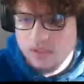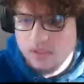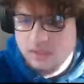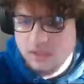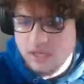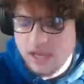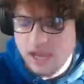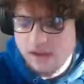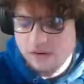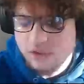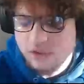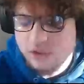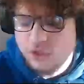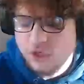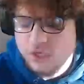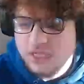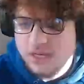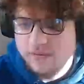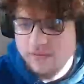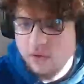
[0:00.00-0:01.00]
to
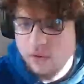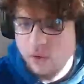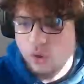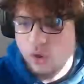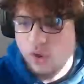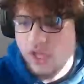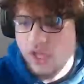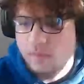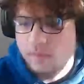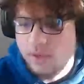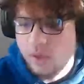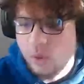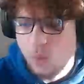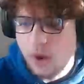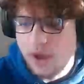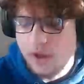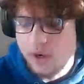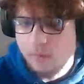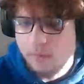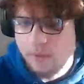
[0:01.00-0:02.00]
g7, who do you like better,
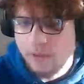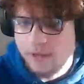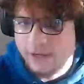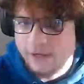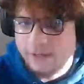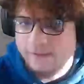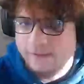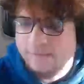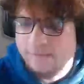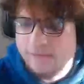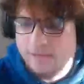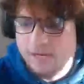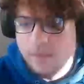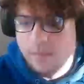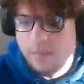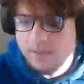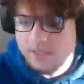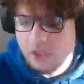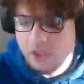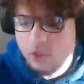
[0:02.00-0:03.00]
white or black? In
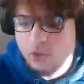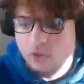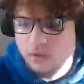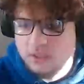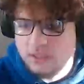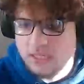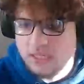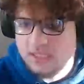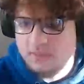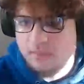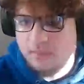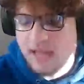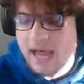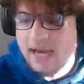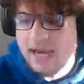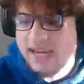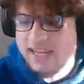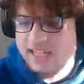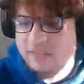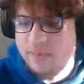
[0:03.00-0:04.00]
a positional sense,
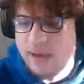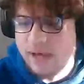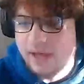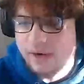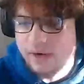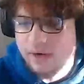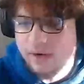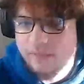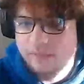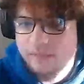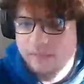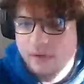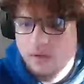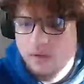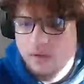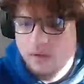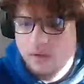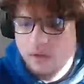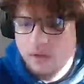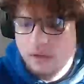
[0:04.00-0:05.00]
black is better
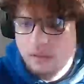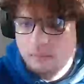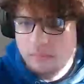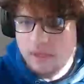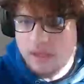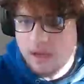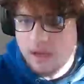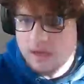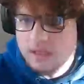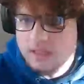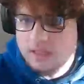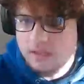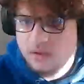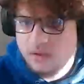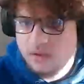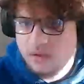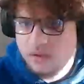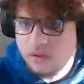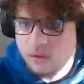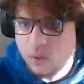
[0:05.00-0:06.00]
because
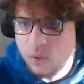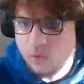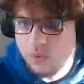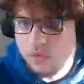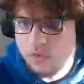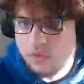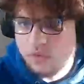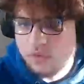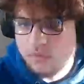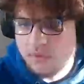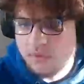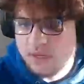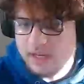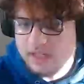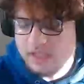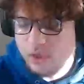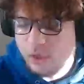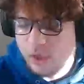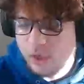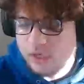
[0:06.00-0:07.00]
you're
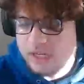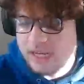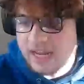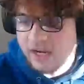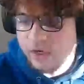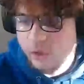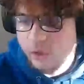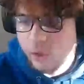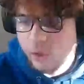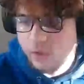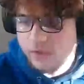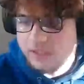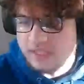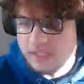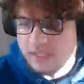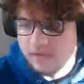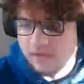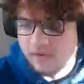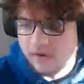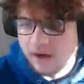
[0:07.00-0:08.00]
going to take control of the
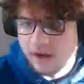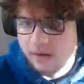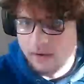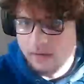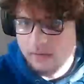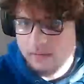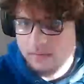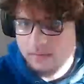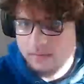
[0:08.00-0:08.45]
d file,